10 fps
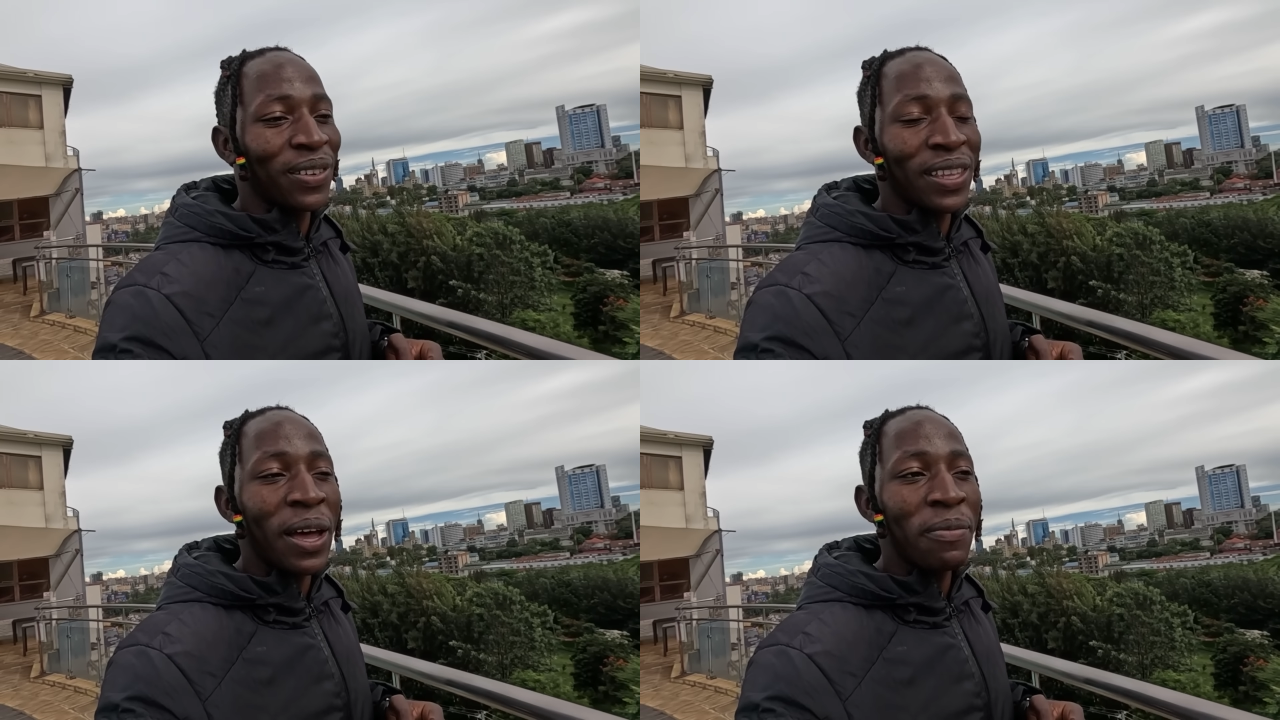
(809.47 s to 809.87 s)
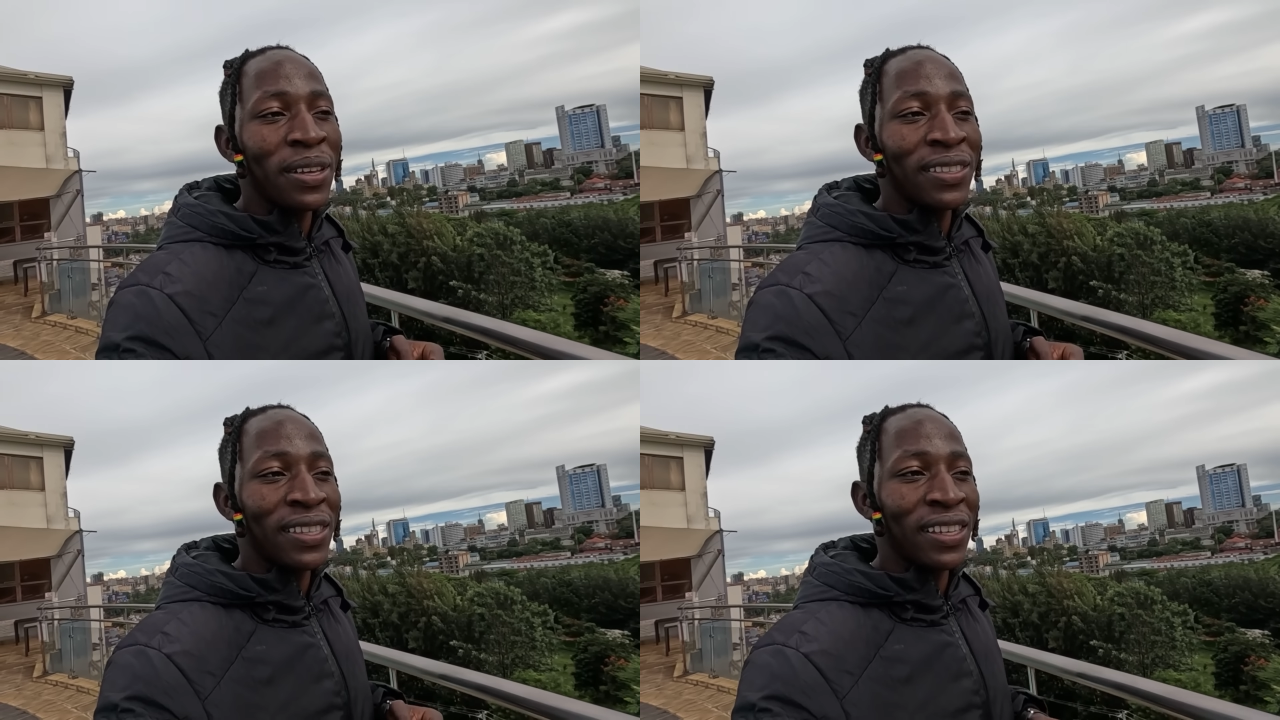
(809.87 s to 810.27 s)
That being
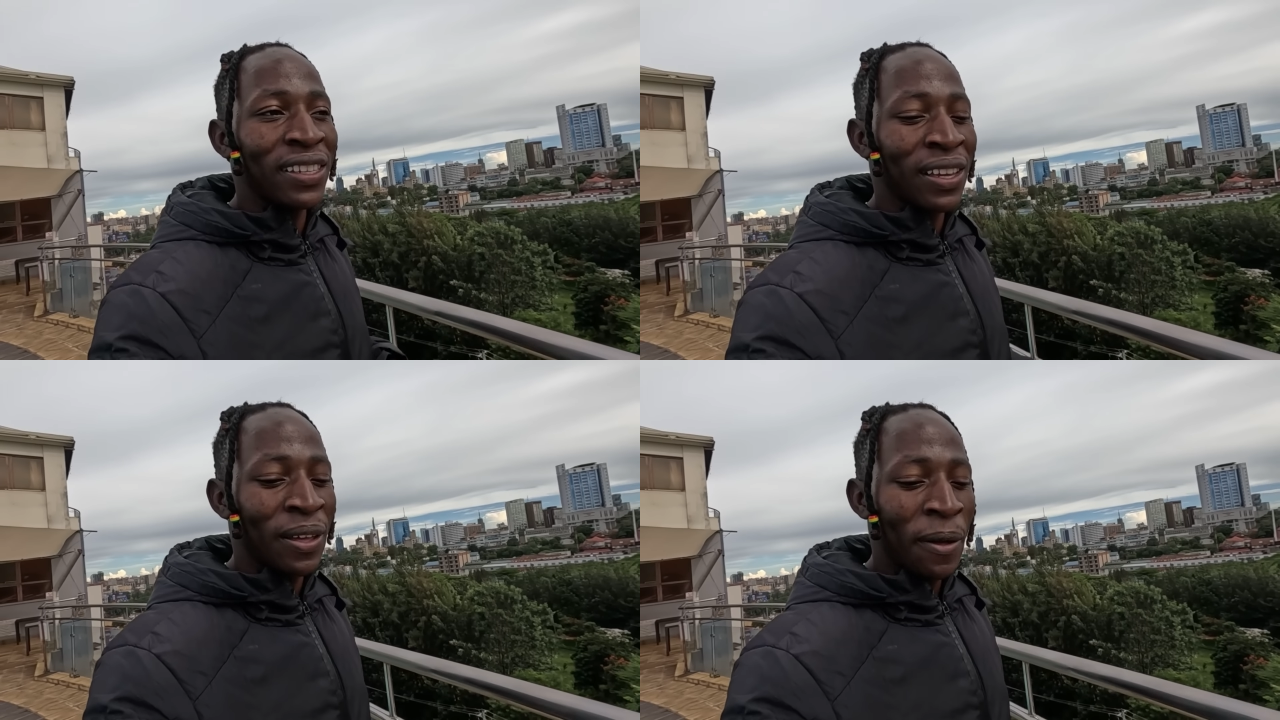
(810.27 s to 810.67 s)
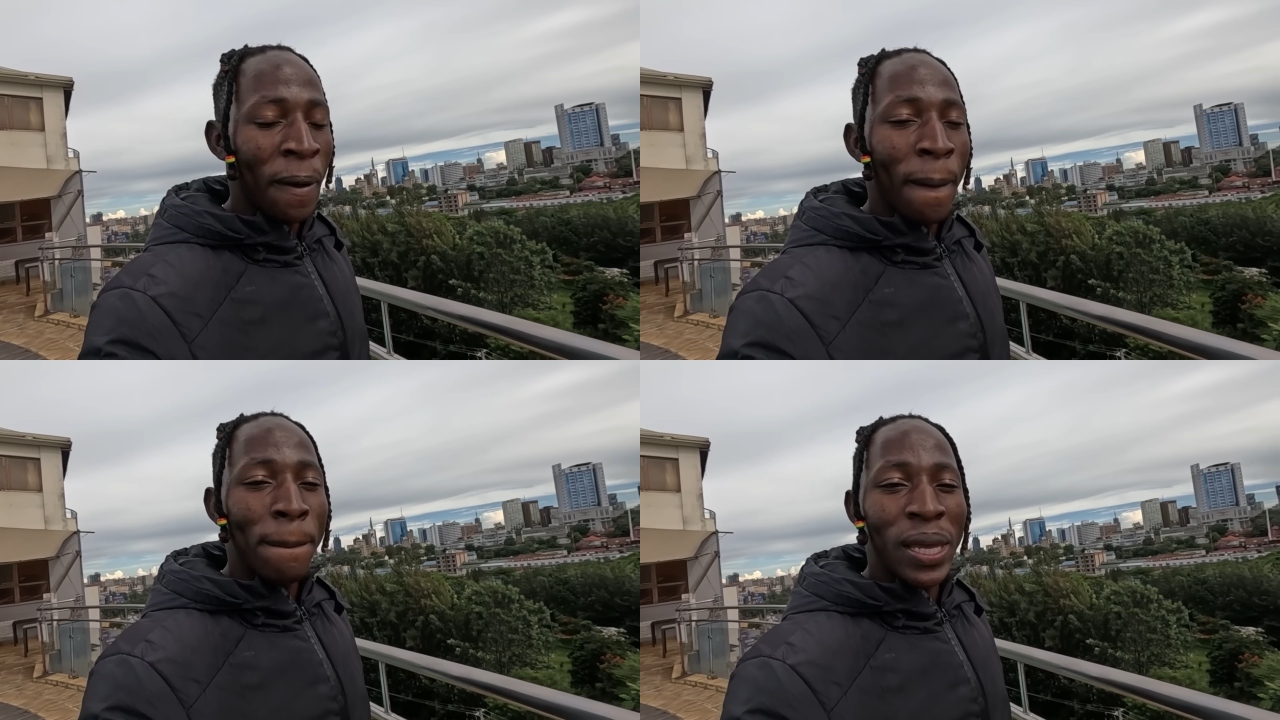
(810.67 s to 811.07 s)
said,
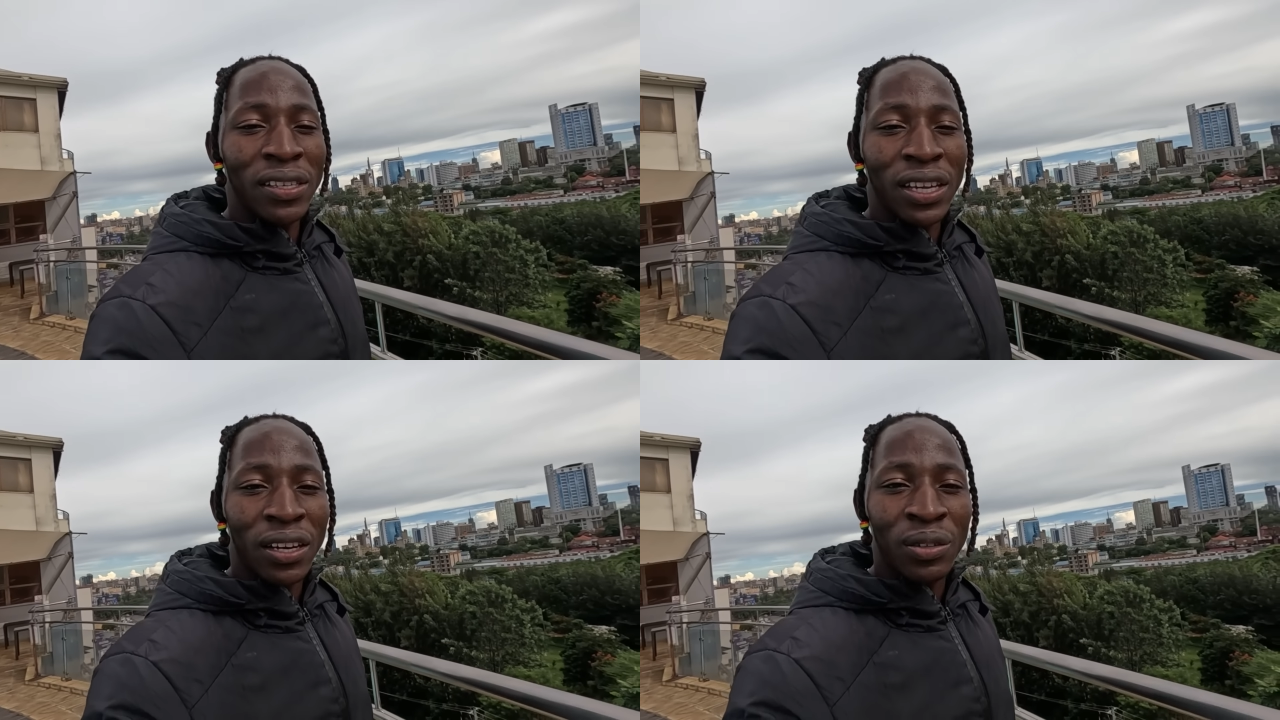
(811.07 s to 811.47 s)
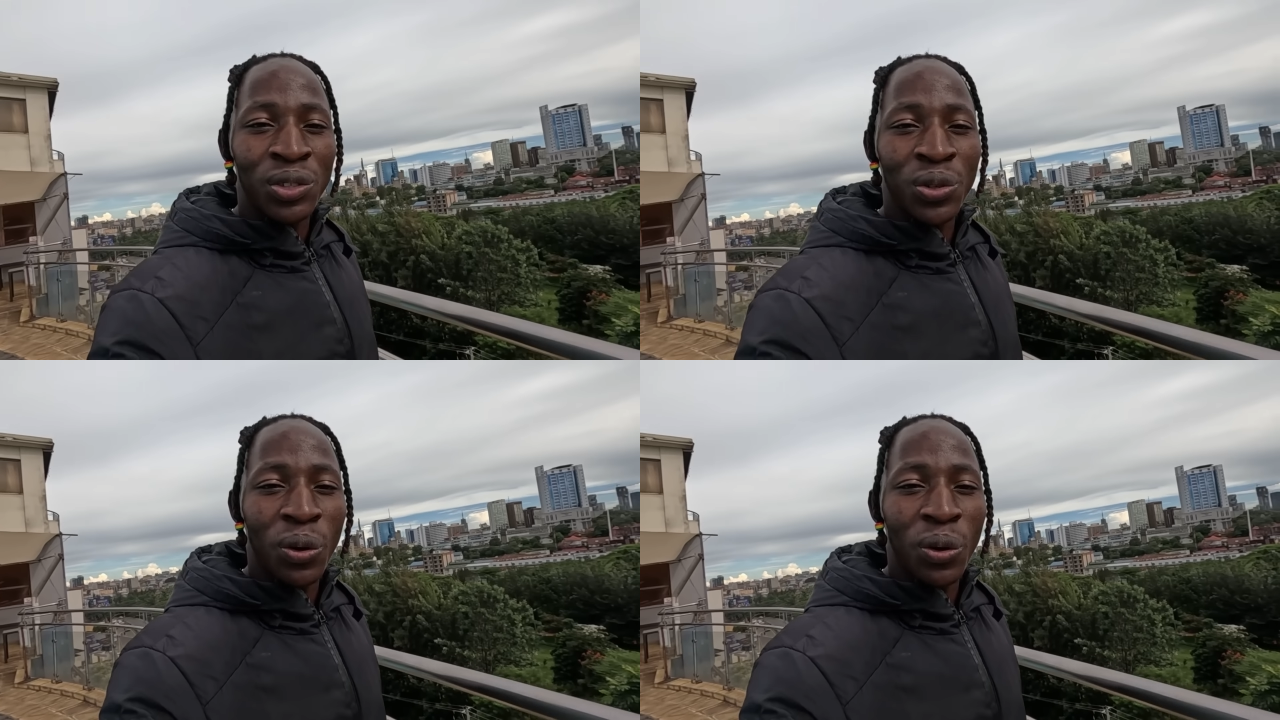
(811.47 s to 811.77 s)
big shout out to